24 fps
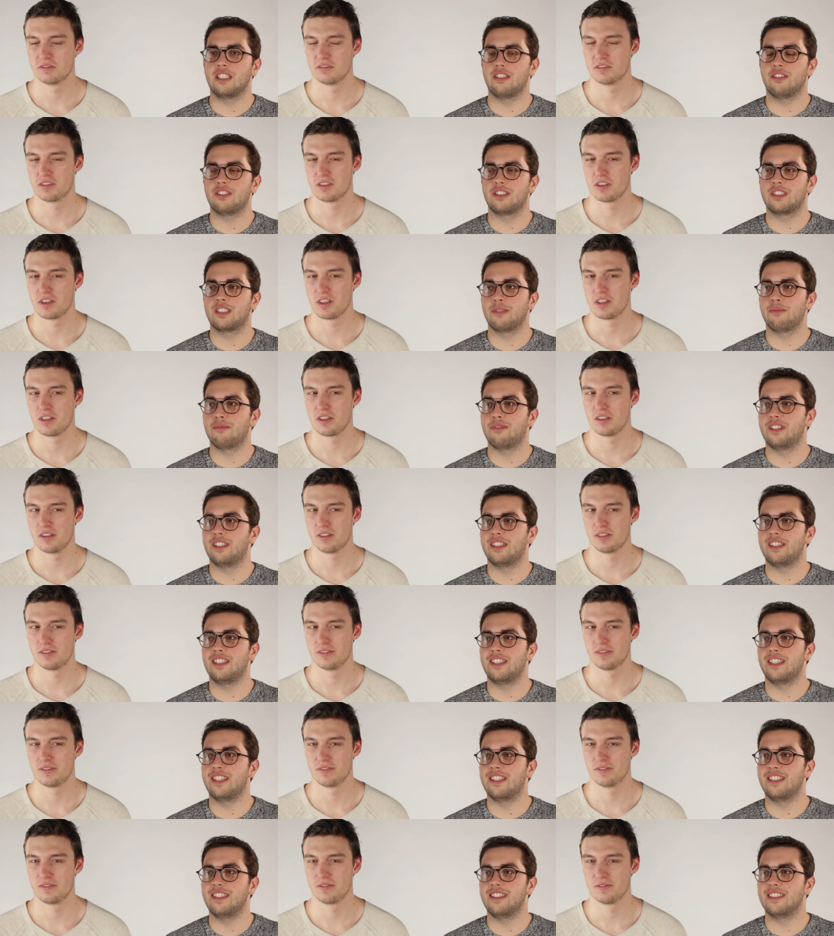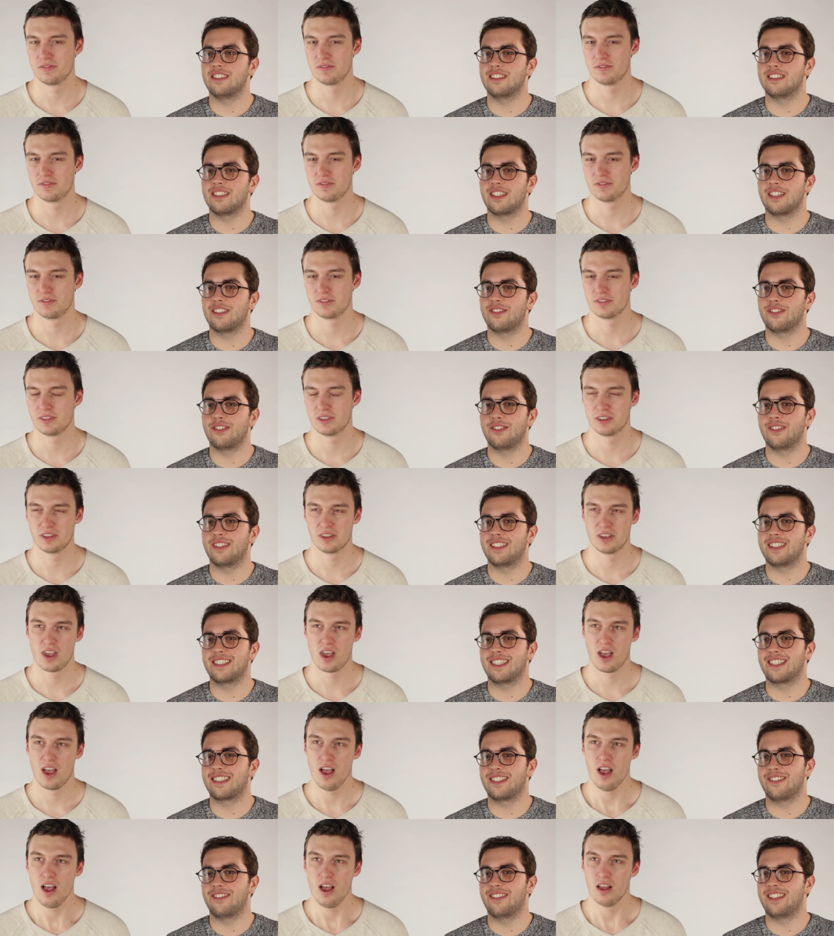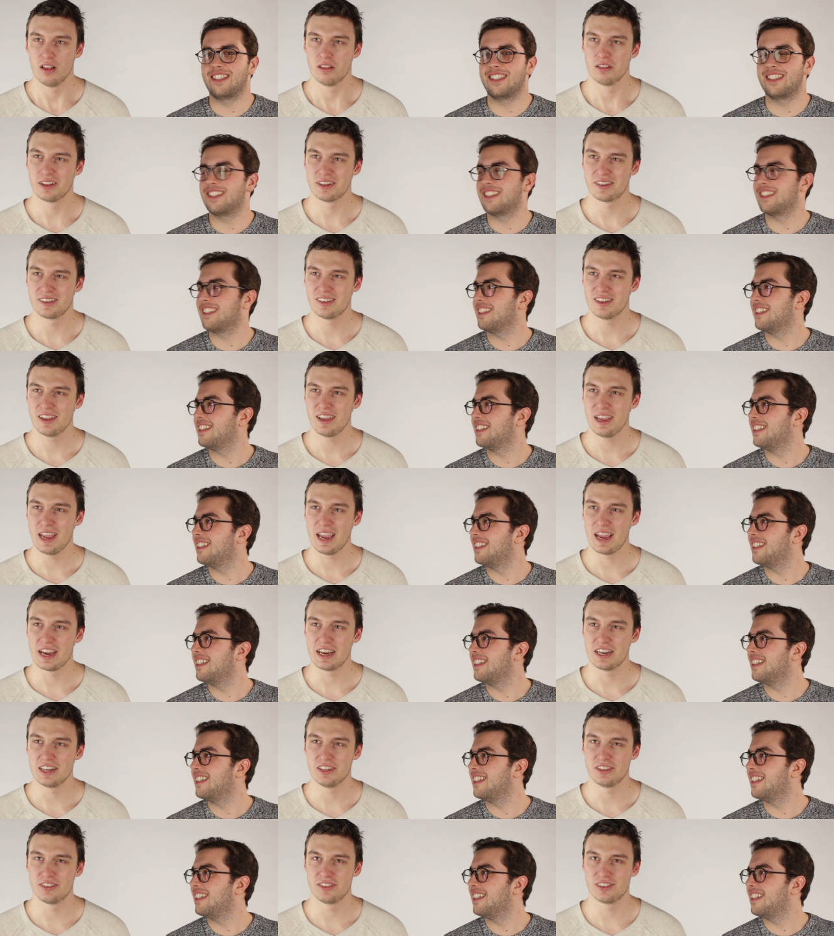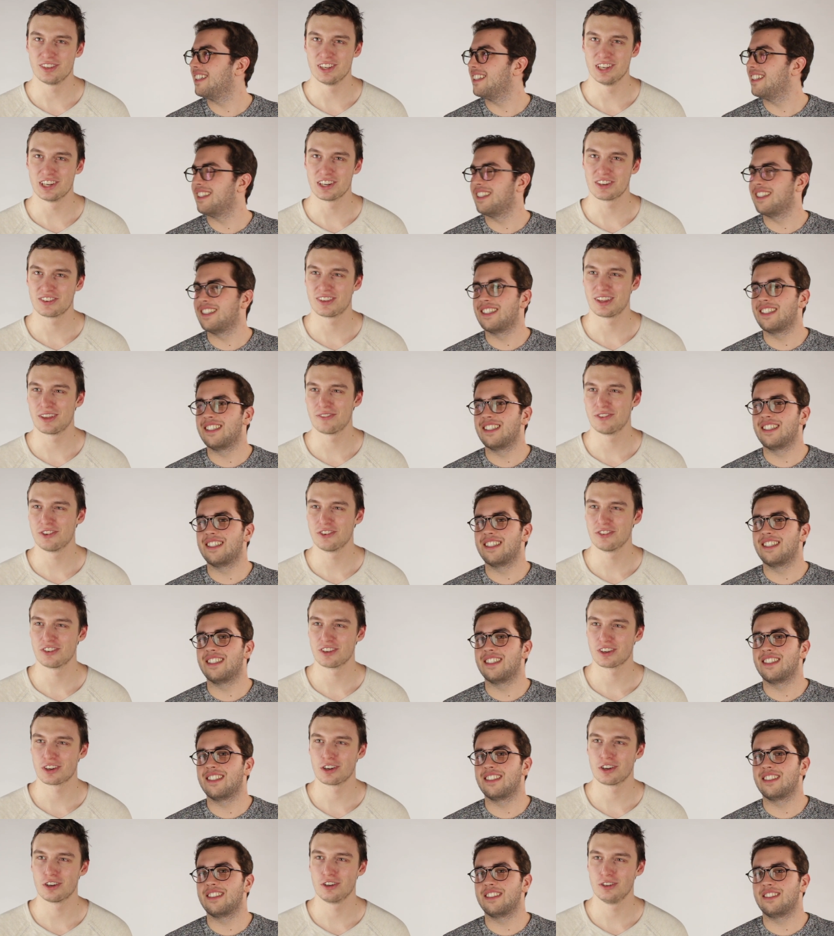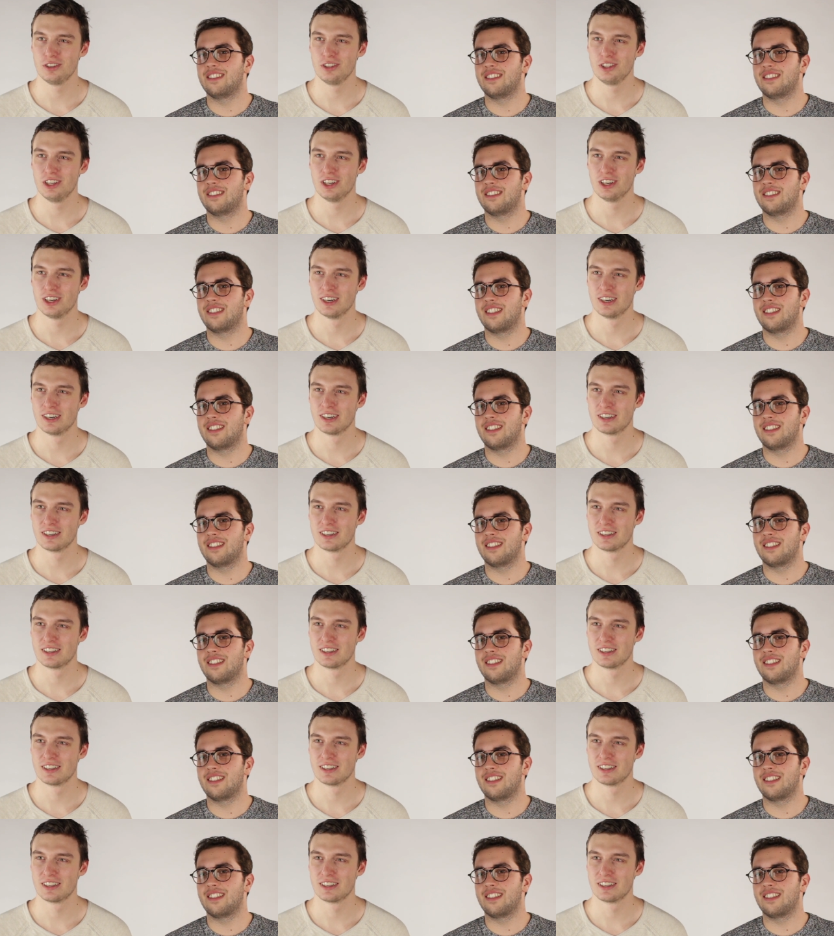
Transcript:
Speaker 1: Somewhere in the 80s. I don't know exactly what year.
Speaker 2: Let's say 86. That feels like a good year.